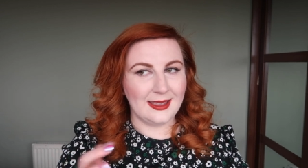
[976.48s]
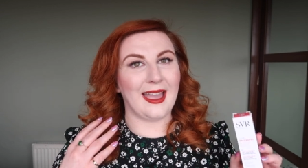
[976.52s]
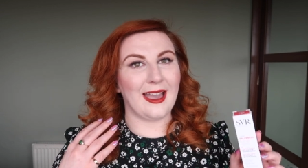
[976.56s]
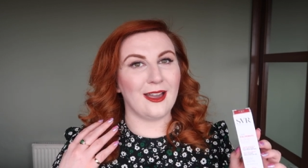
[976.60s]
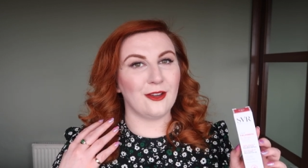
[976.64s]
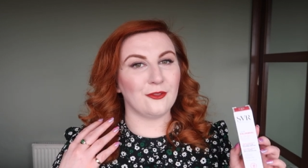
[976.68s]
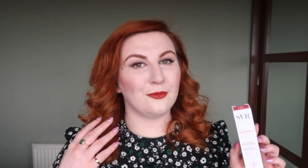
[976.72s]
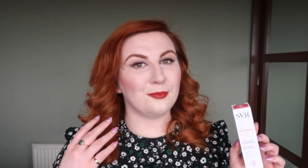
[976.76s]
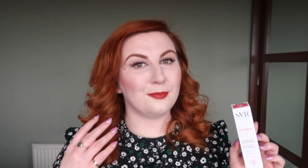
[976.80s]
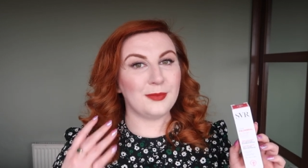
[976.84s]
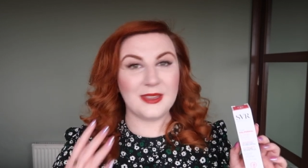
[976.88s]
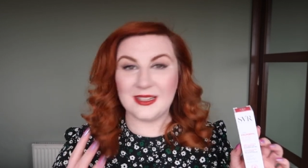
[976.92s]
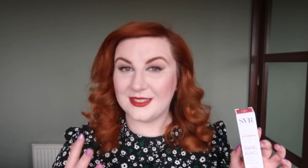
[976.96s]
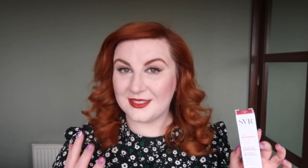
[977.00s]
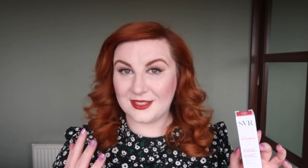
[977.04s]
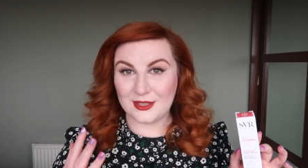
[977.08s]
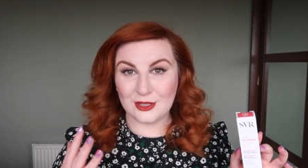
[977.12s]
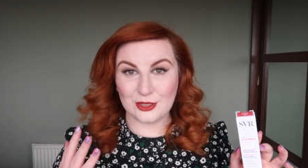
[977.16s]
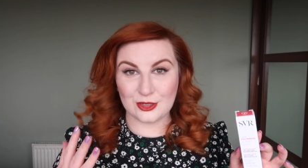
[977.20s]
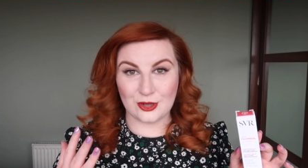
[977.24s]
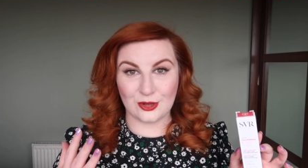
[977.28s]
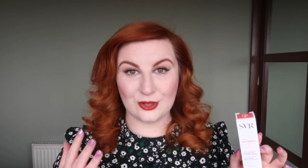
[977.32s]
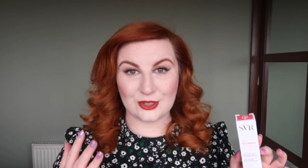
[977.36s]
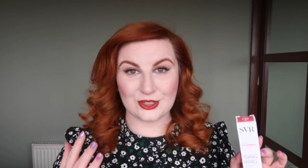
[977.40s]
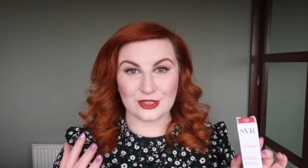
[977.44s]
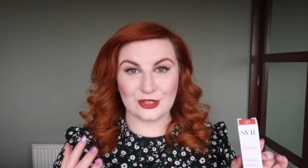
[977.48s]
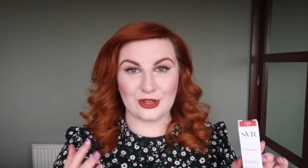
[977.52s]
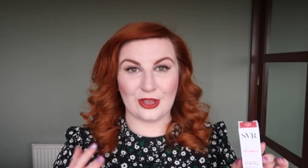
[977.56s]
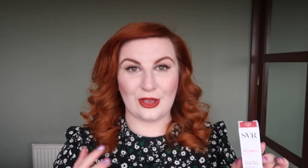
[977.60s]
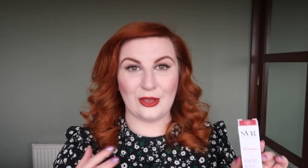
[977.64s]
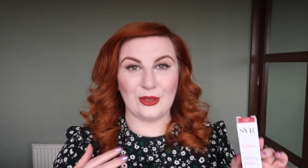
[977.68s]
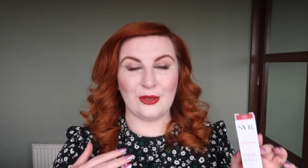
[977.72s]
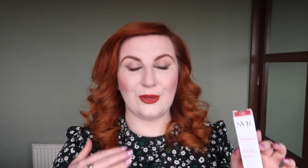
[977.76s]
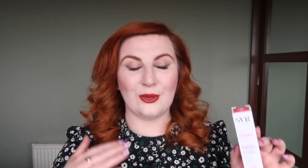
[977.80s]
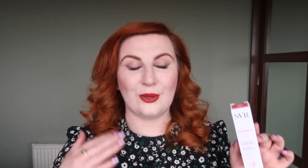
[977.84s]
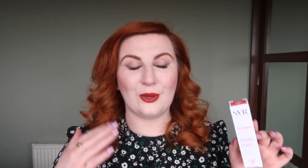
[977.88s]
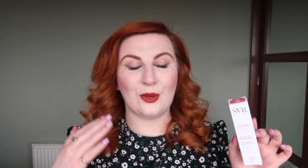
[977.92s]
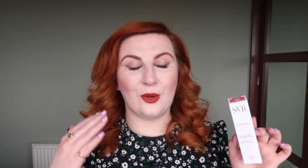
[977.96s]
I have been to the doctor
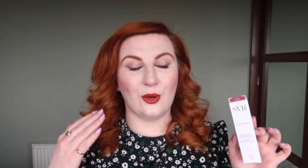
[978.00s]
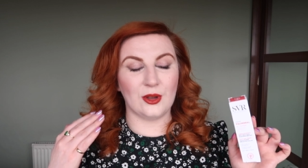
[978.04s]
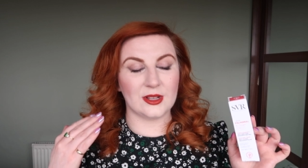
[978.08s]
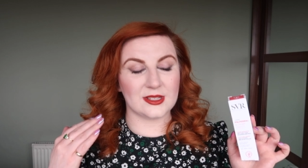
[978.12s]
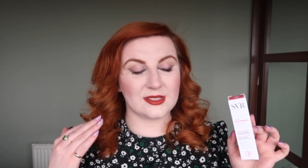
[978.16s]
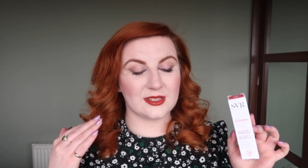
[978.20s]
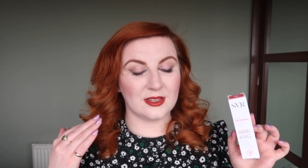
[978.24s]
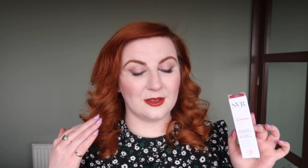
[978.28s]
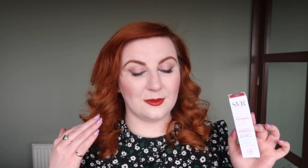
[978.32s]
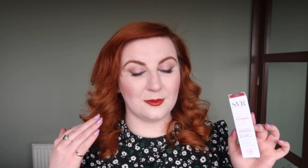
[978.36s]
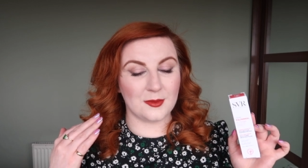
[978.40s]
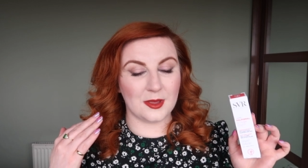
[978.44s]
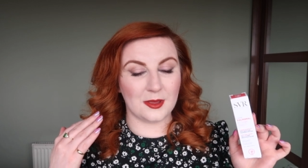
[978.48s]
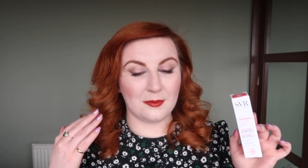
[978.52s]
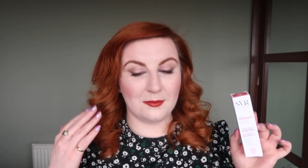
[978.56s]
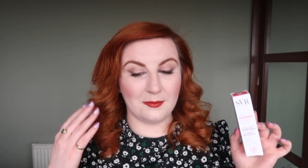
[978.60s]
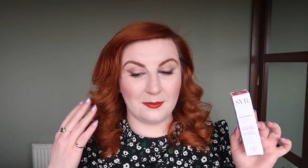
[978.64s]
now, got some